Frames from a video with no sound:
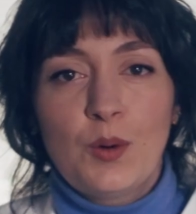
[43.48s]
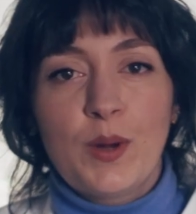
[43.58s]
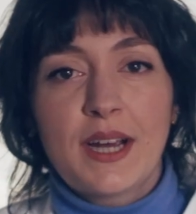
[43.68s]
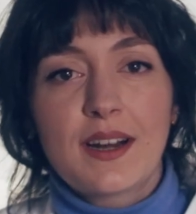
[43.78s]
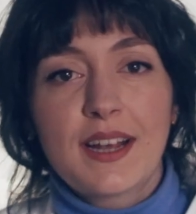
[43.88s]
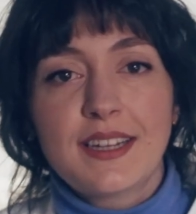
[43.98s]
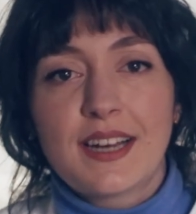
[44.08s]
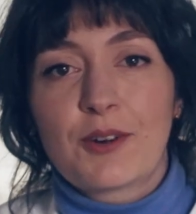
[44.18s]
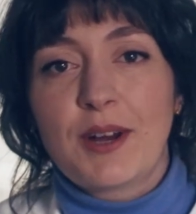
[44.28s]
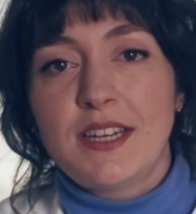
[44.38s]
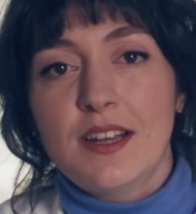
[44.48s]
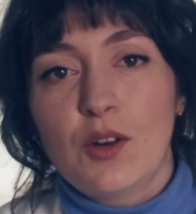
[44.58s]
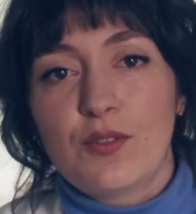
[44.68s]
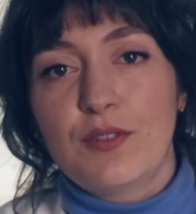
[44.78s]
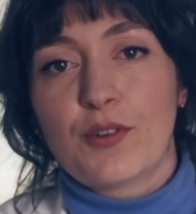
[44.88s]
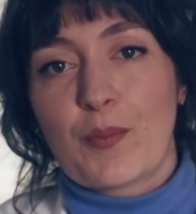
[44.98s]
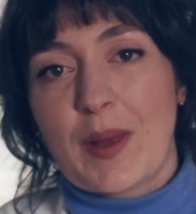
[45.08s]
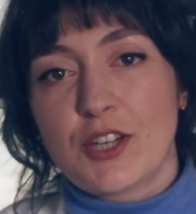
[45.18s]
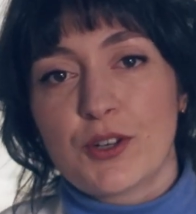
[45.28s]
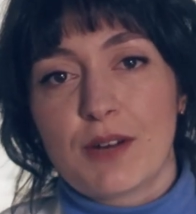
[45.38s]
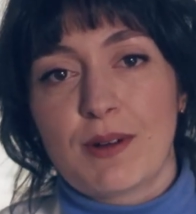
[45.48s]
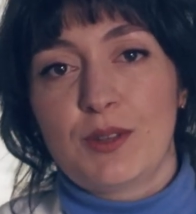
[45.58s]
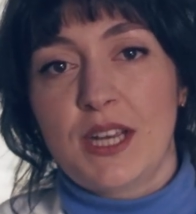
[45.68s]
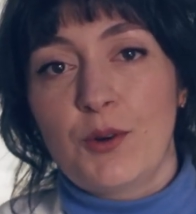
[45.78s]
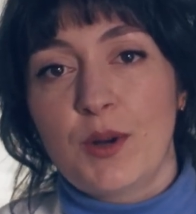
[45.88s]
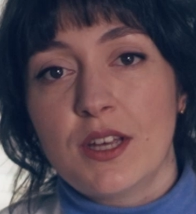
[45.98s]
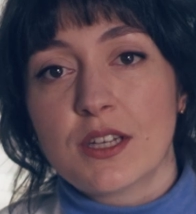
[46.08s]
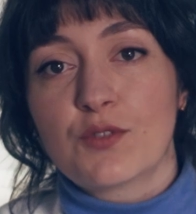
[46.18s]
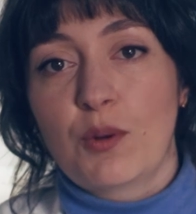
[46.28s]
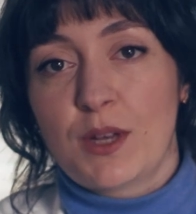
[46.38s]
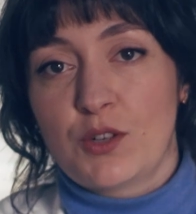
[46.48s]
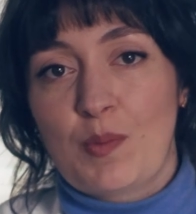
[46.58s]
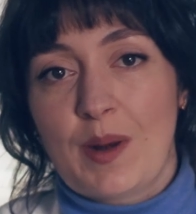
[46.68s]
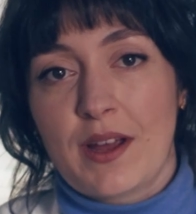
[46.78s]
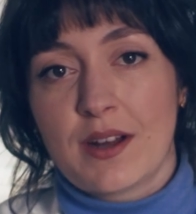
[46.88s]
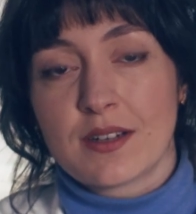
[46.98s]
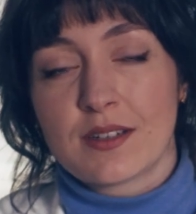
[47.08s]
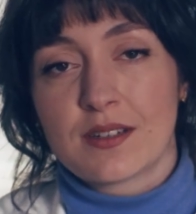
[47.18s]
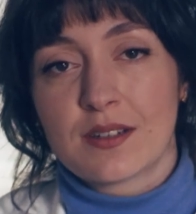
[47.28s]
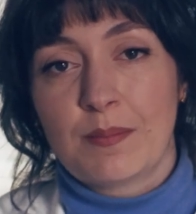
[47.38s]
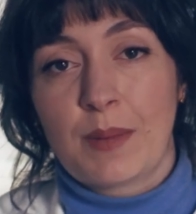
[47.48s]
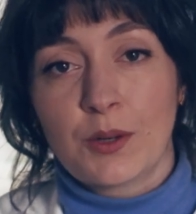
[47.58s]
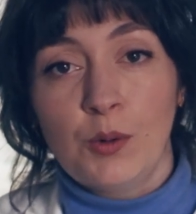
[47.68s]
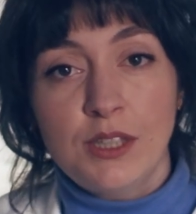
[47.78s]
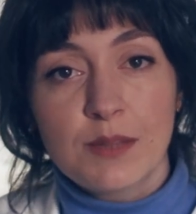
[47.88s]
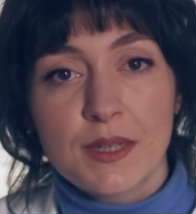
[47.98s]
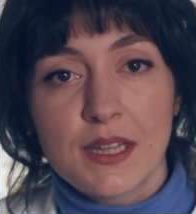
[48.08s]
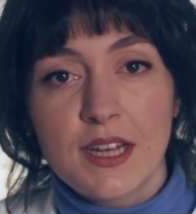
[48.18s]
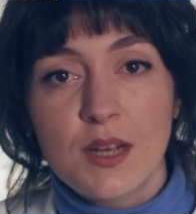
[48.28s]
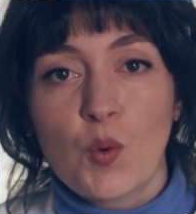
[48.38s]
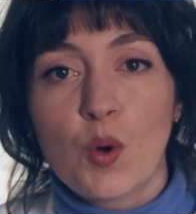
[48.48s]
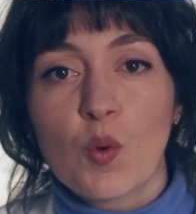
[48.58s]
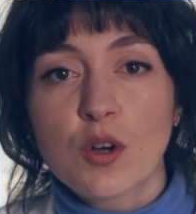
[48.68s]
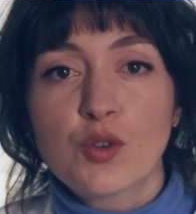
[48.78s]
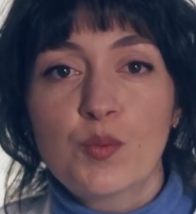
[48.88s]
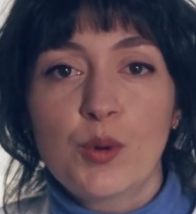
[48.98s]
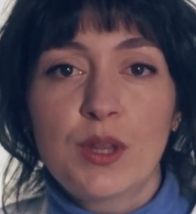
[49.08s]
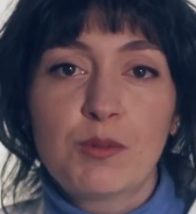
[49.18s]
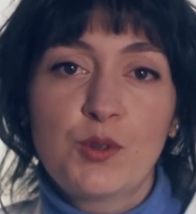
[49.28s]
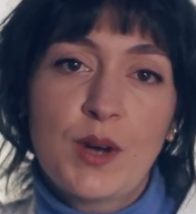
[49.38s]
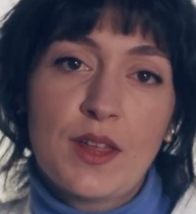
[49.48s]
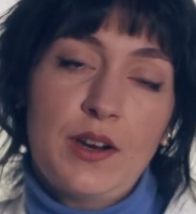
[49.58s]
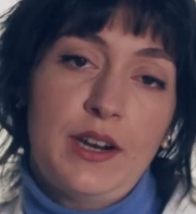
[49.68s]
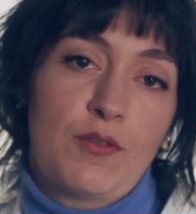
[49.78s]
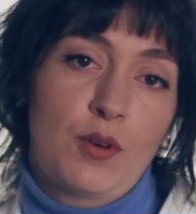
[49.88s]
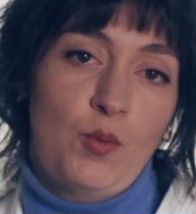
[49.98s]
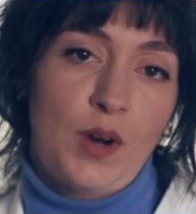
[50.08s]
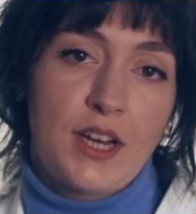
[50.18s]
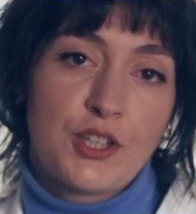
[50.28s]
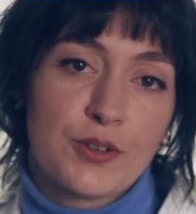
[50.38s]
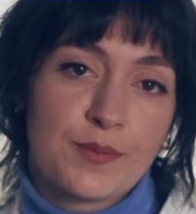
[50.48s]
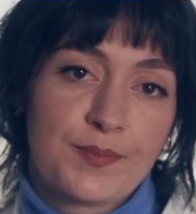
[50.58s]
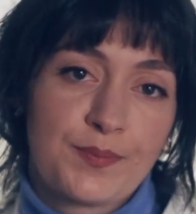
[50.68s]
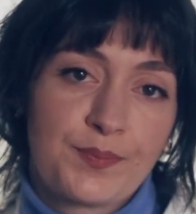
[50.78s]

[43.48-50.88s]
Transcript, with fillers: We can get a great deal of information about the ingredients from the suppliers, but ultimately we want to put them together in a formulation.